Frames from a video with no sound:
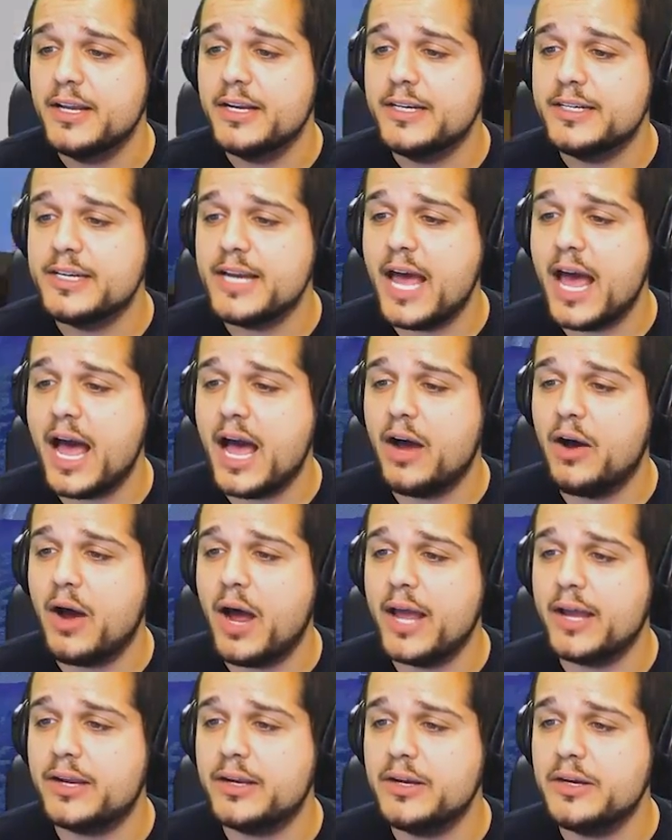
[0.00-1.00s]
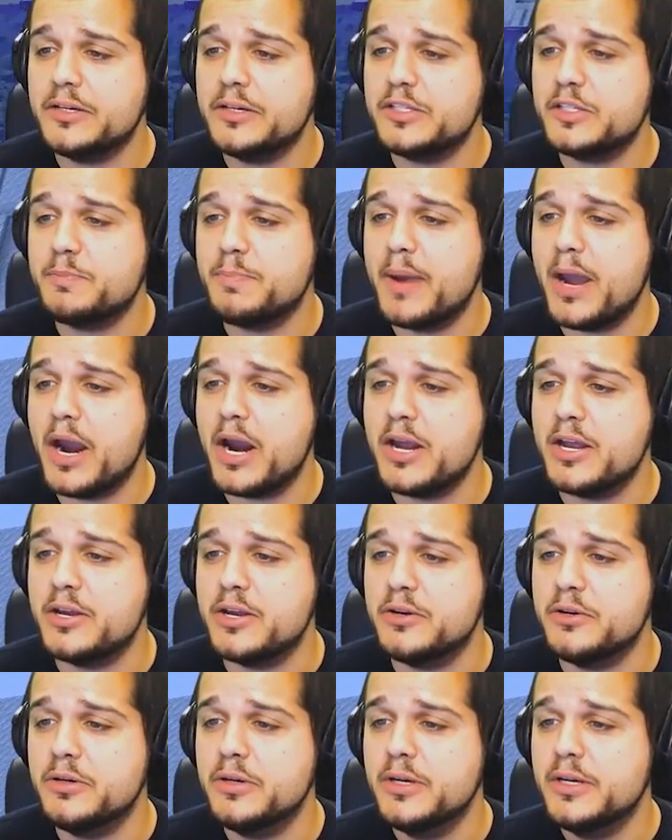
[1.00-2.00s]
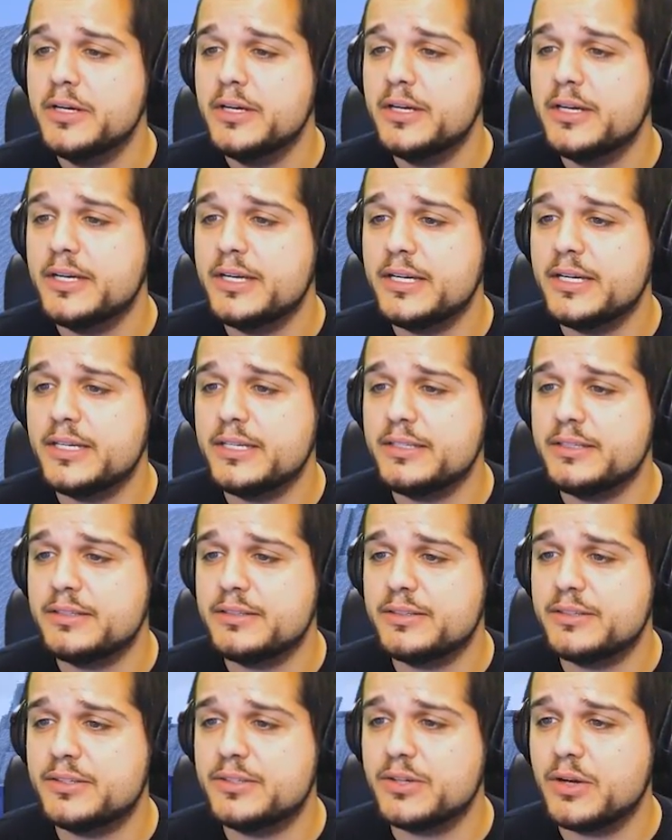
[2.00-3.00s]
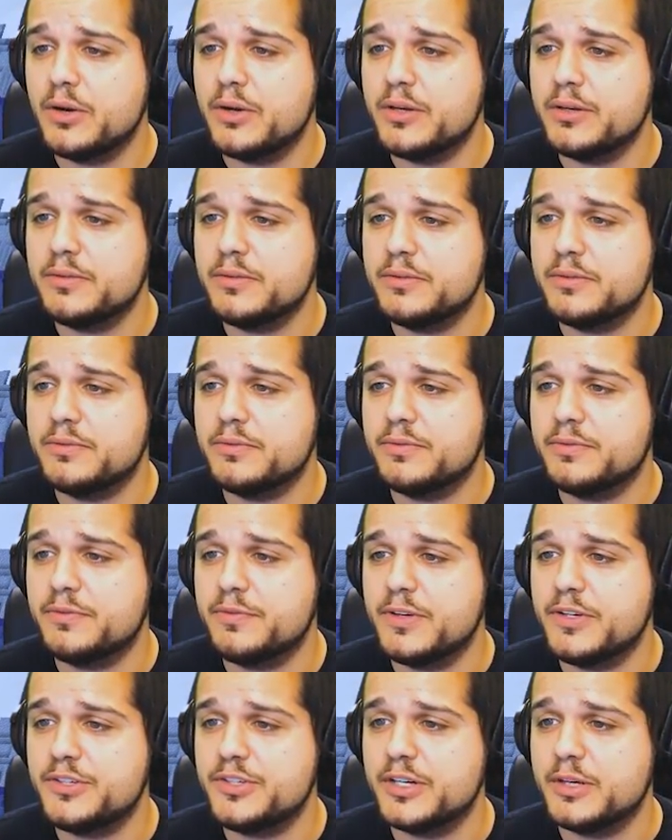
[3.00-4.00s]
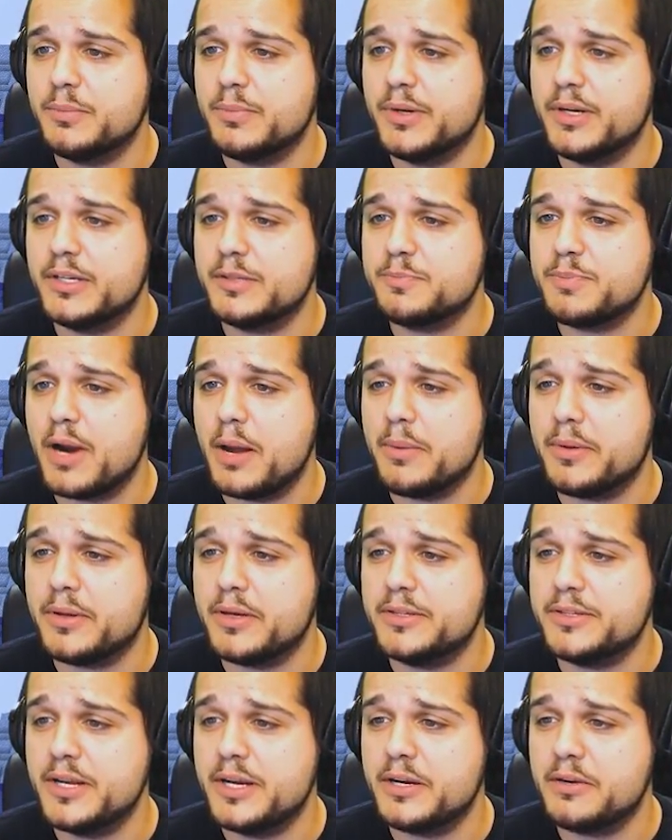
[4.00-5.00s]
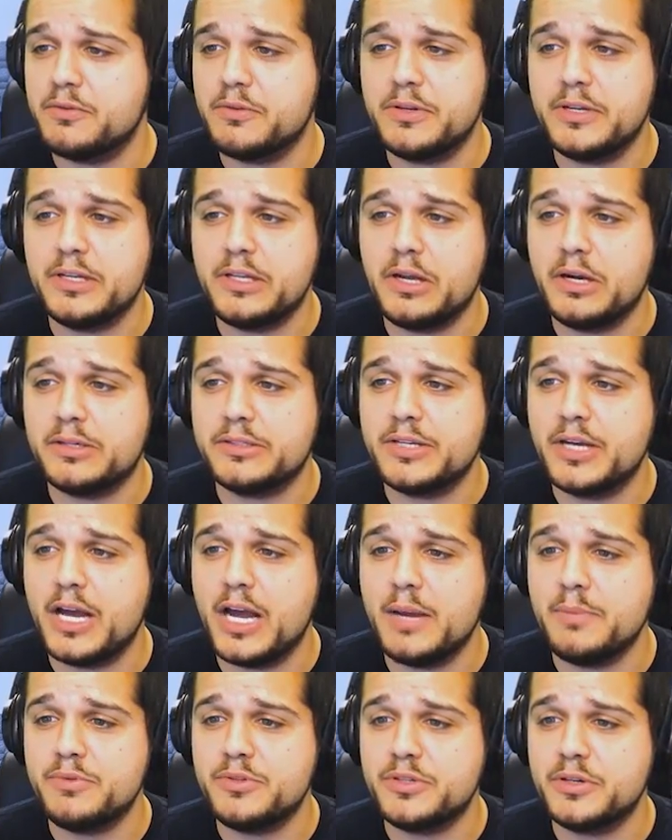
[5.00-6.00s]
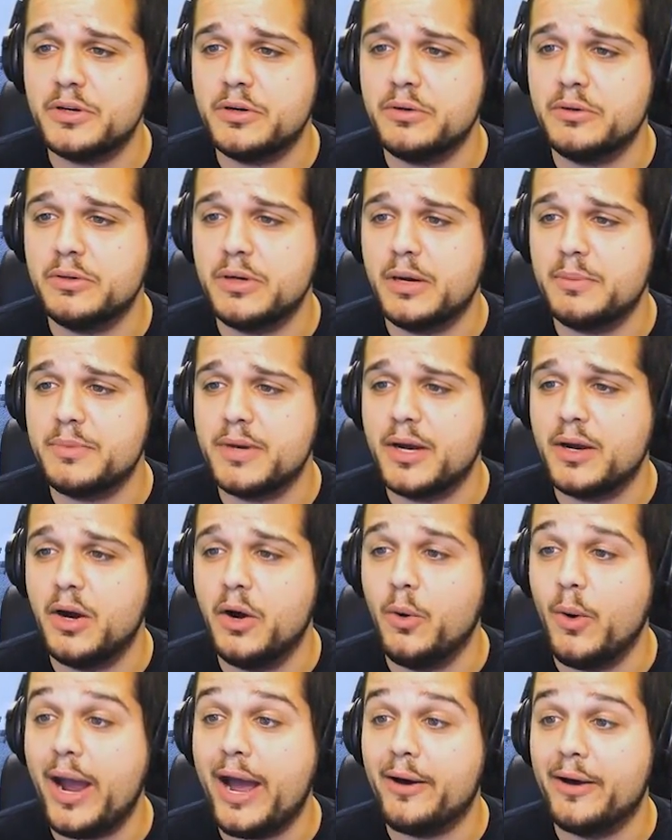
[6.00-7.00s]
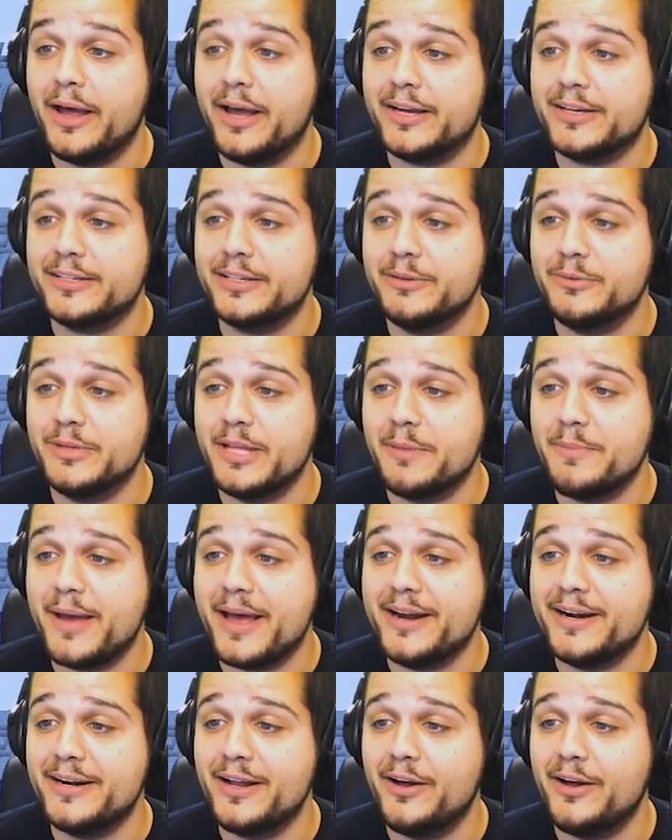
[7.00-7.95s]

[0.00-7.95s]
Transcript: Now, I could spare you and show you fishing, but it's probably going to take a really long time, so I'm not... Oh, wow, I, I wasn't that bad at all.